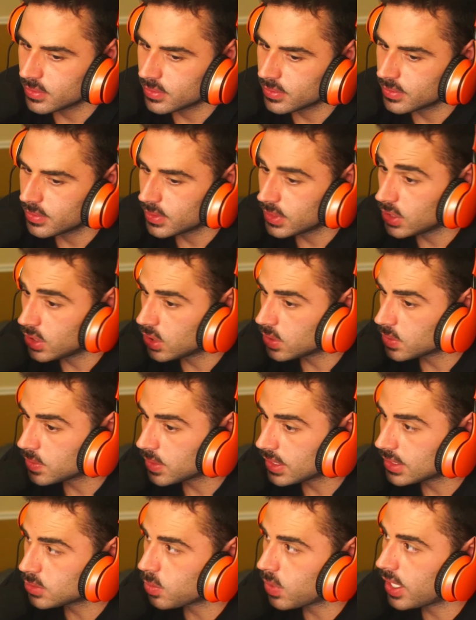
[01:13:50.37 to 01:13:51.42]
You know,
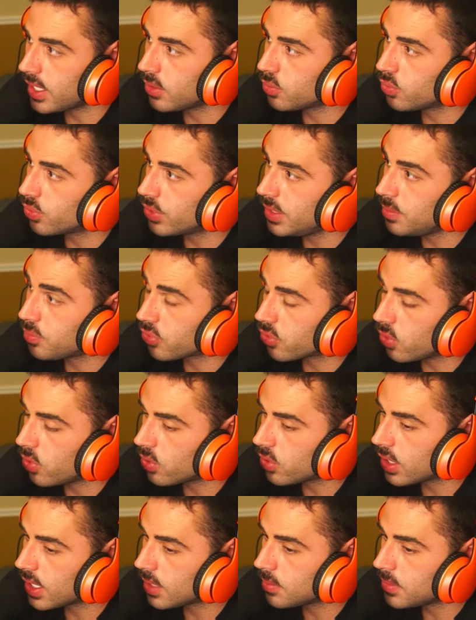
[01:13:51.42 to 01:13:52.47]
that's why
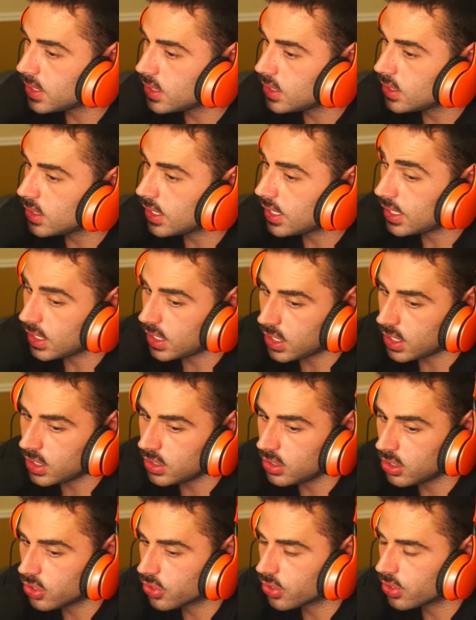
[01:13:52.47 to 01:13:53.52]
reprogramming and
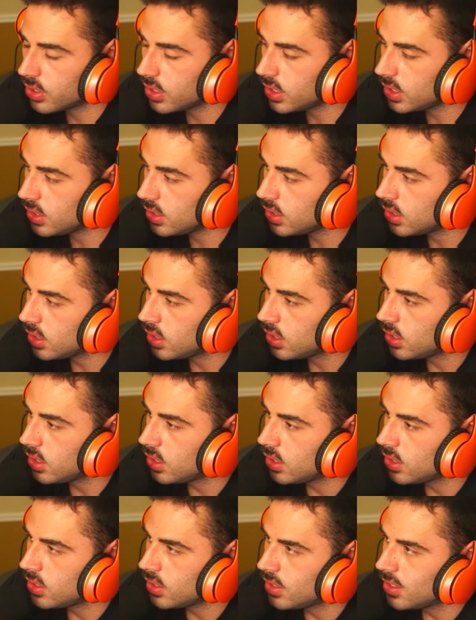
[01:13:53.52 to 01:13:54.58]
unlearning.
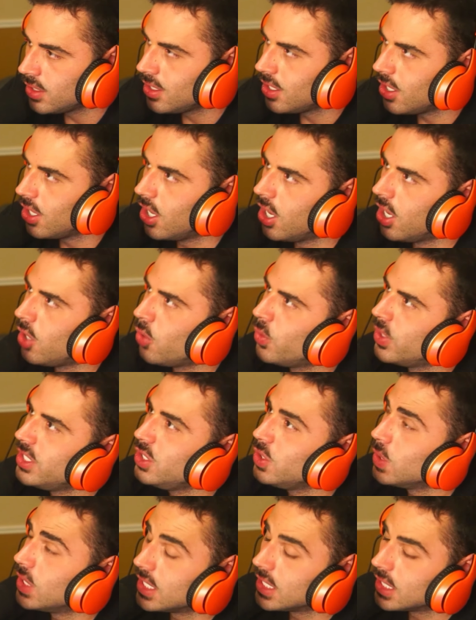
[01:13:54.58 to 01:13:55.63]
Oh, when
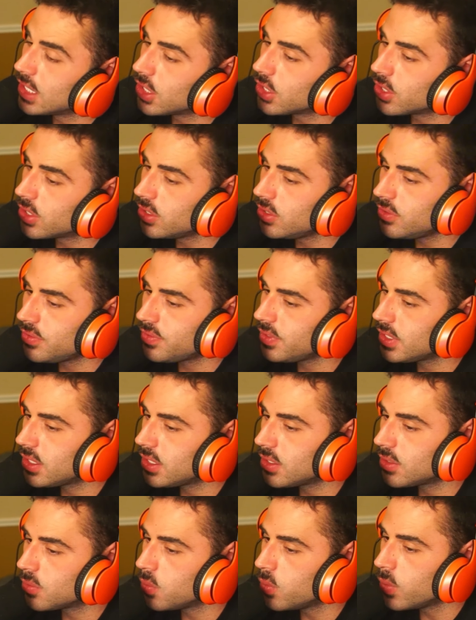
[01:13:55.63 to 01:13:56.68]
you unlearn, you
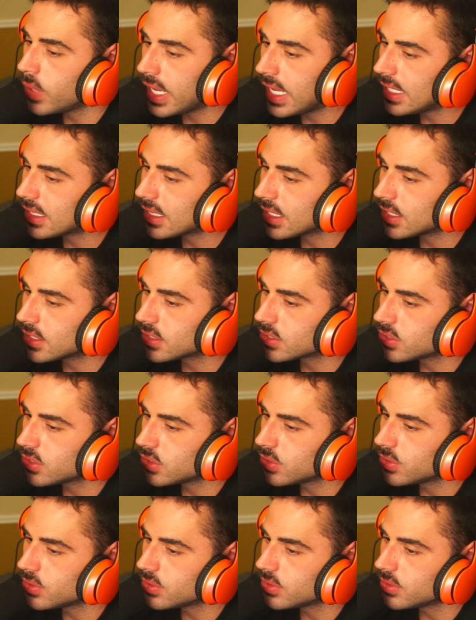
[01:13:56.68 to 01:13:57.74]
feel weightless,
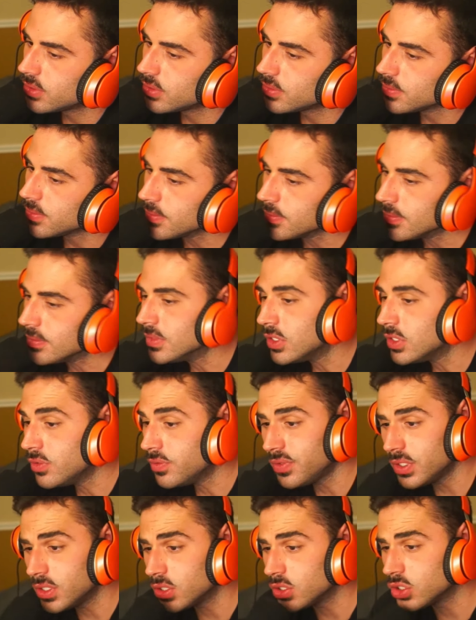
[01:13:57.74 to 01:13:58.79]
dude. You
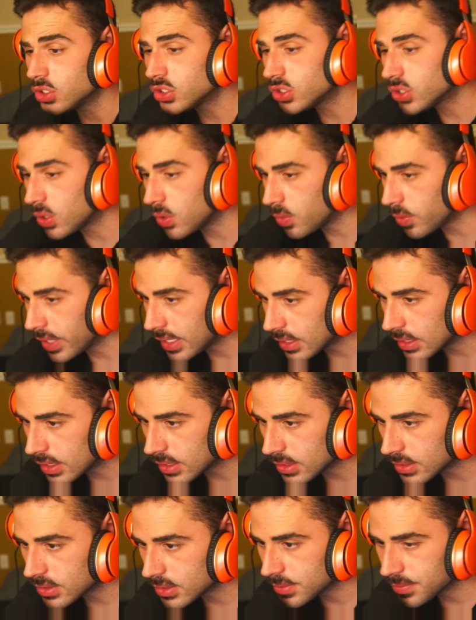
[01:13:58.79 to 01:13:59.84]
feel so
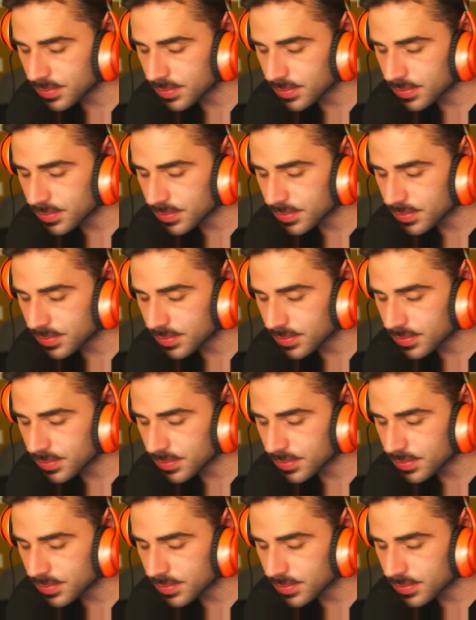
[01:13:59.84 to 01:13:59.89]
weightless.